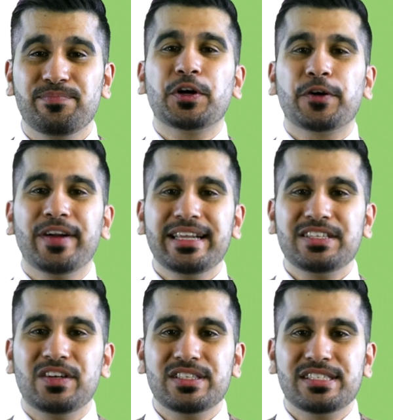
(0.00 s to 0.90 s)
The
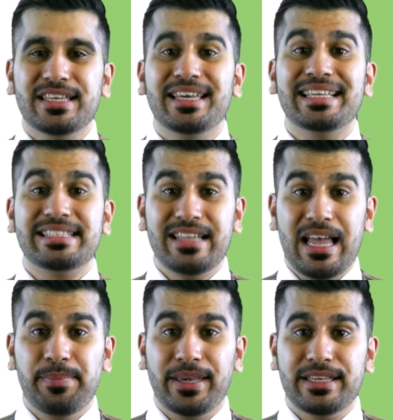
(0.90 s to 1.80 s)
correct answer is
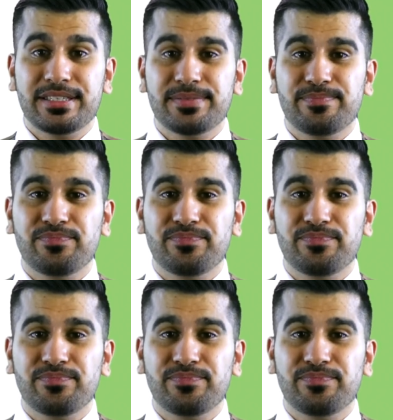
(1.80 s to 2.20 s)
lipase.